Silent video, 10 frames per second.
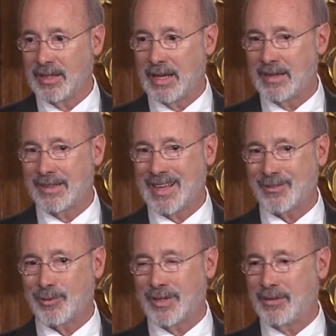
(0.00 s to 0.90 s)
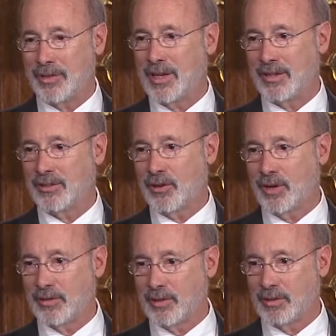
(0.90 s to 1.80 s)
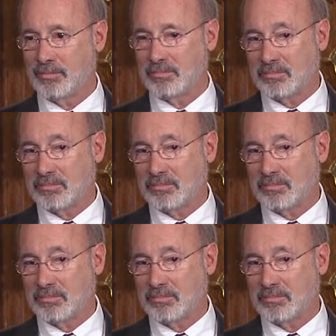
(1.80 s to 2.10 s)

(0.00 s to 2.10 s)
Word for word: And I think that's what they've done. So as a